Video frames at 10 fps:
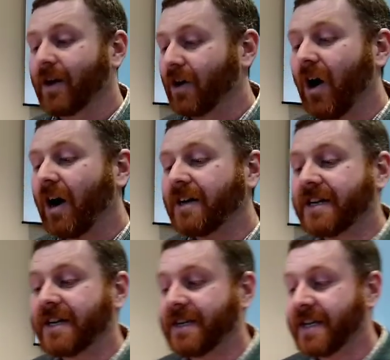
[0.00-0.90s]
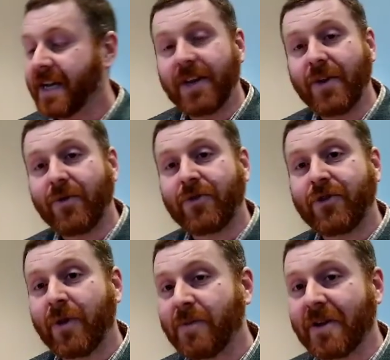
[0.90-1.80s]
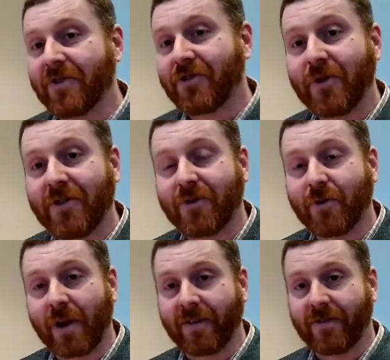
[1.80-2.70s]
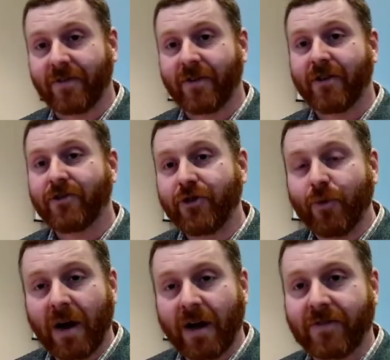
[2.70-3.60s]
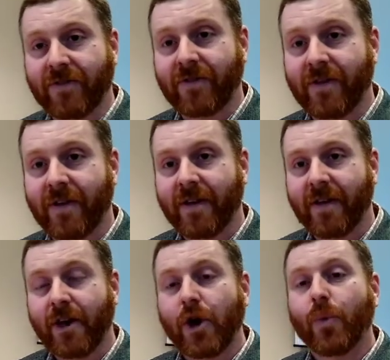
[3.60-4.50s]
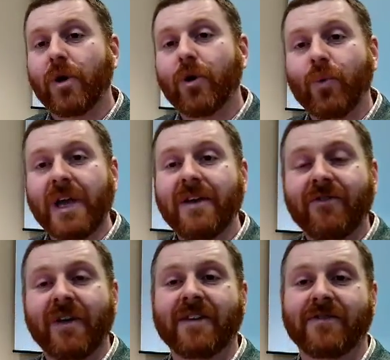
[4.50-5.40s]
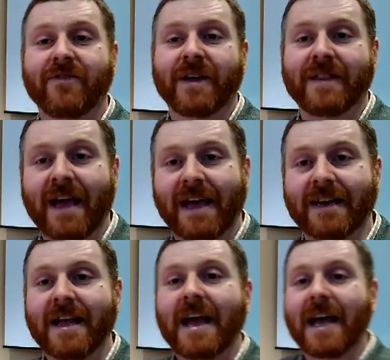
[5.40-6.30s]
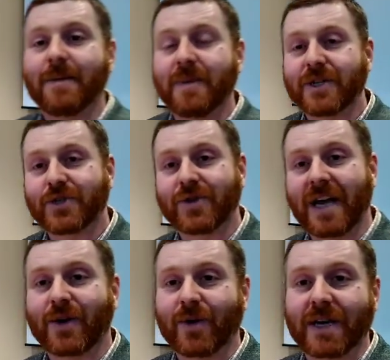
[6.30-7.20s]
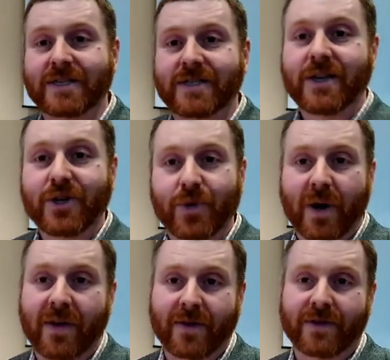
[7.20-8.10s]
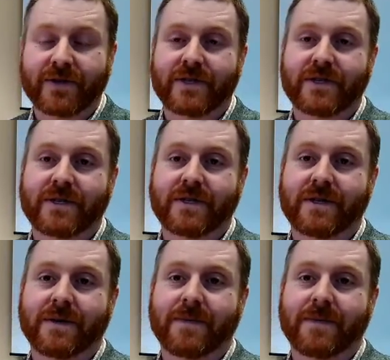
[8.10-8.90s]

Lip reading: God continues to administer his grace to us. Will we faithfully then administer that grace to others?